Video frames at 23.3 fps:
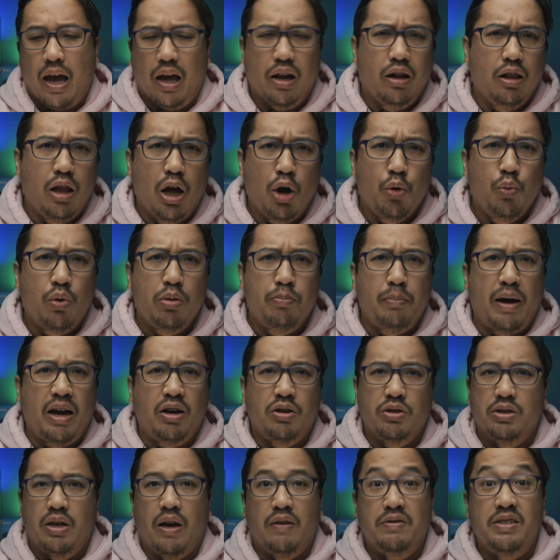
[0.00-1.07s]
and along with
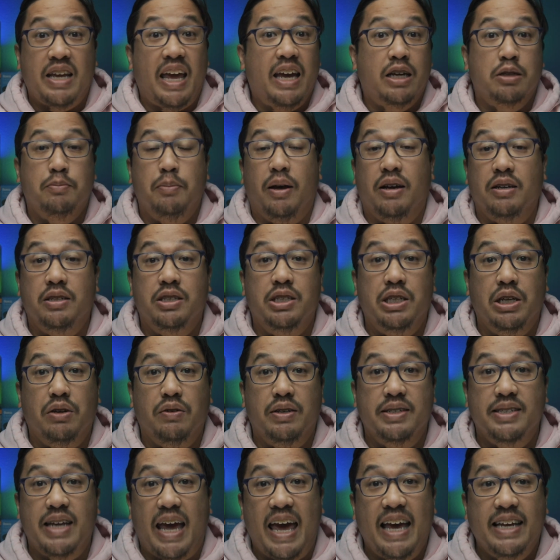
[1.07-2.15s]
Microsoft's Xbox
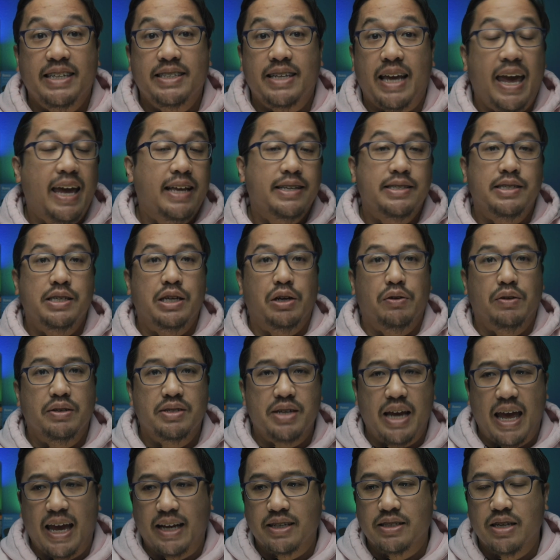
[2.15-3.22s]
Series S and Series
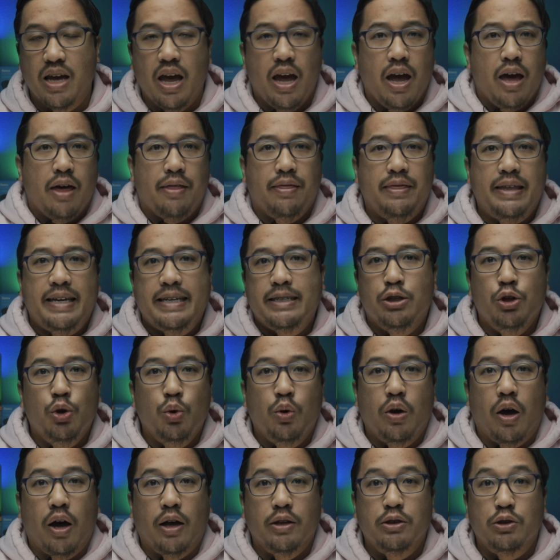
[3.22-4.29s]
X, these
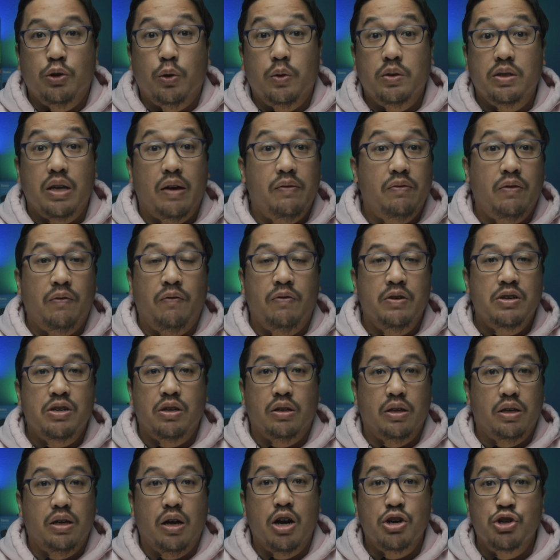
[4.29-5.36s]
new consoles have
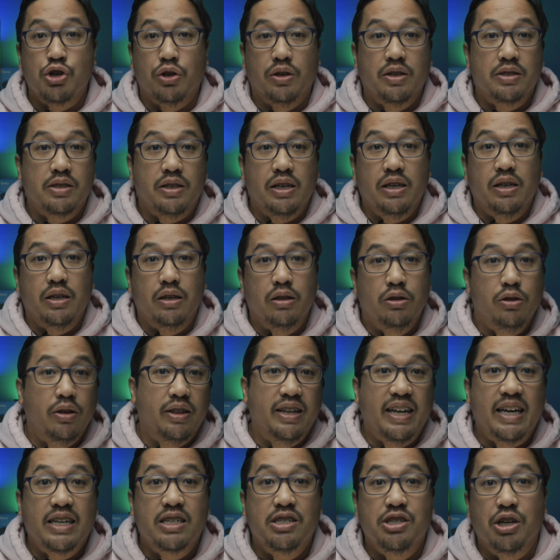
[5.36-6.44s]
officially ushered us into
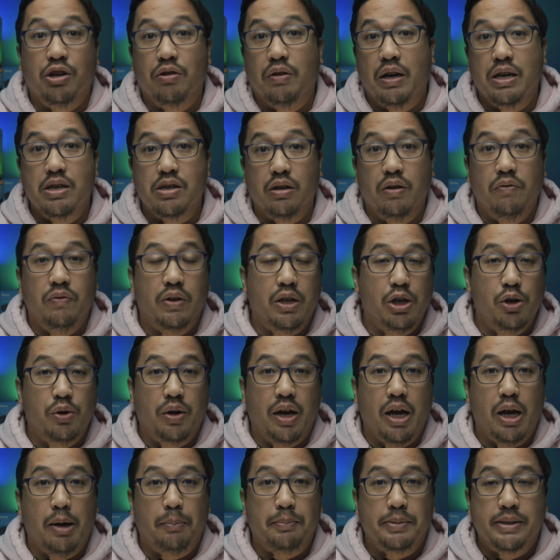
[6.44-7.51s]
the next generation of video
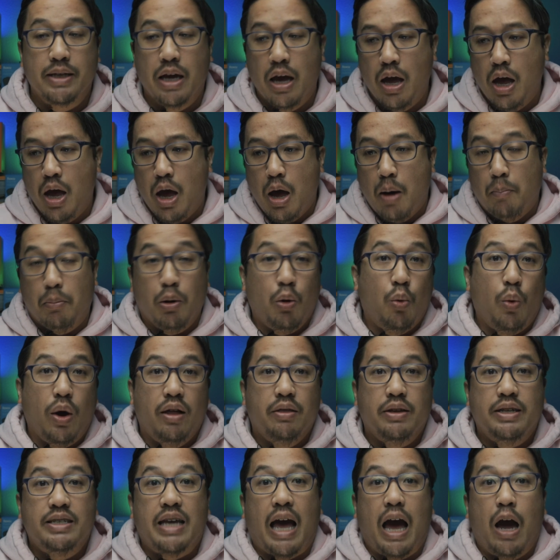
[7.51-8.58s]
games. But
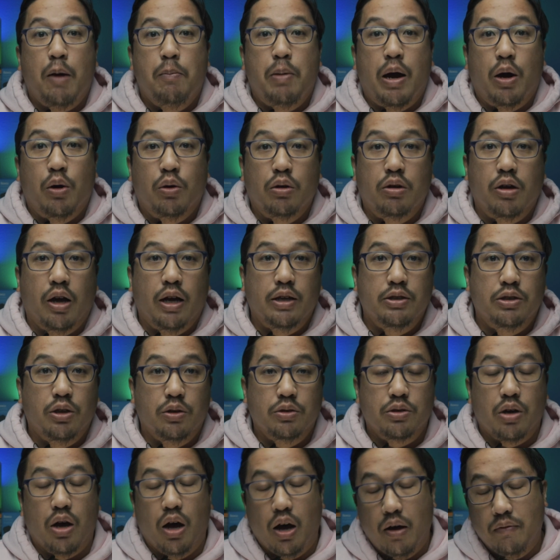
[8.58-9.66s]
while these high-powered
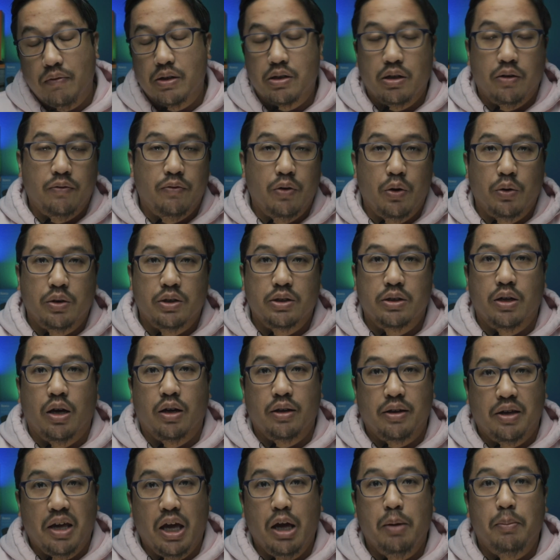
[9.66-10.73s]
consoles obviously focus
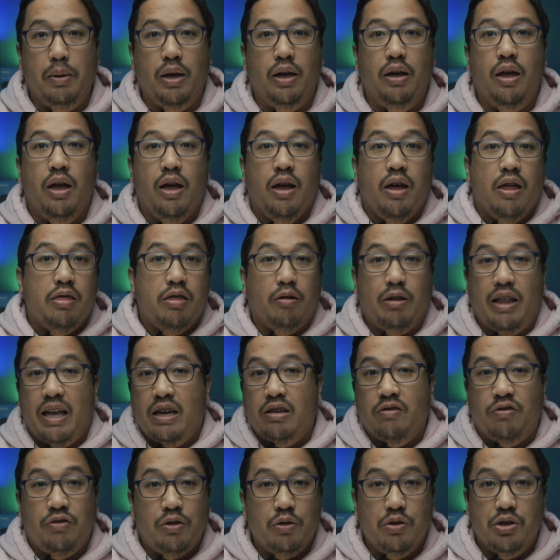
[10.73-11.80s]
on gaming, the
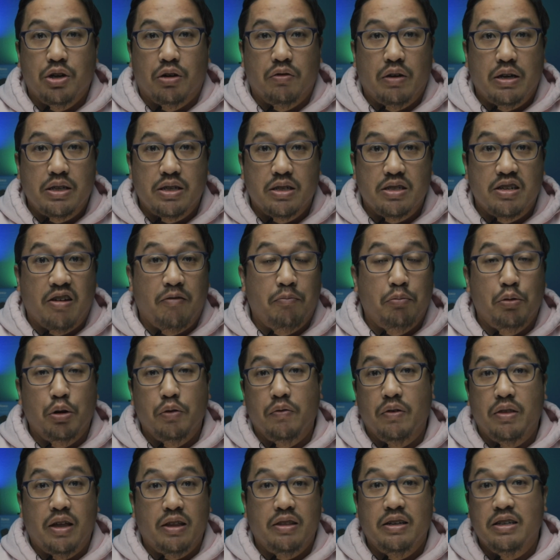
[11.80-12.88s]
last few generations have
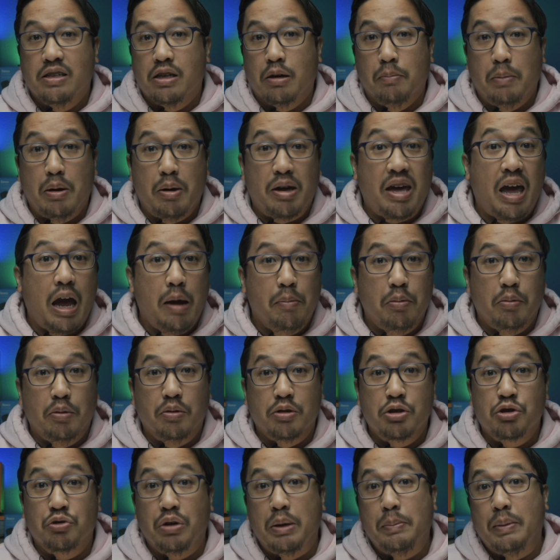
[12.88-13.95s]
proven that these can be
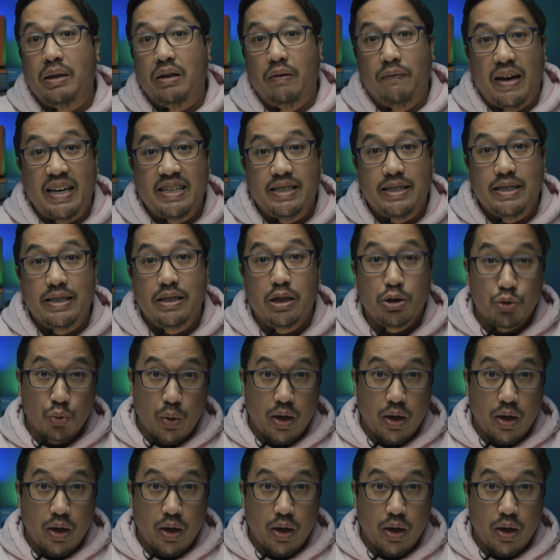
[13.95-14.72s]
capable streaming devices as